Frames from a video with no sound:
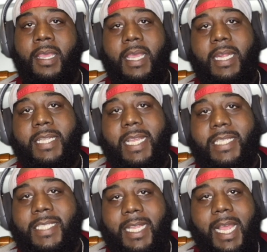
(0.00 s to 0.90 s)
It
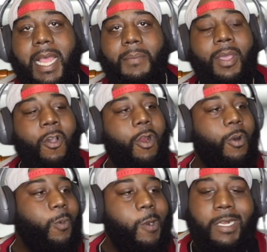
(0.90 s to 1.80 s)
takes time and
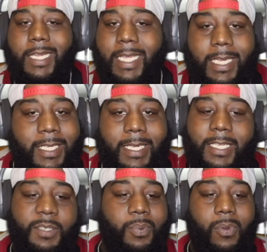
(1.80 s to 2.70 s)
hard work to get to
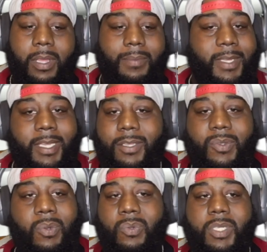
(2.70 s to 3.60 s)
this point, man.
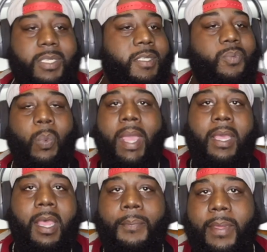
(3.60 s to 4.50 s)
You don't just
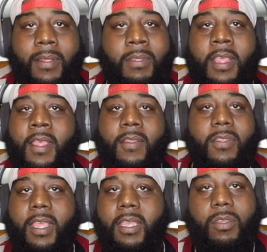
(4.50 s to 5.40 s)
wake up and...
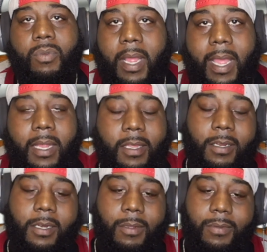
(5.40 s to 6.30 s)
thank you, that,
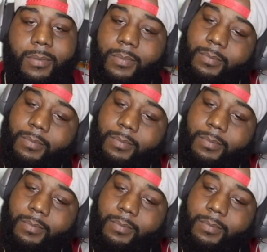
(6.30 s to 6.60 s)
you know.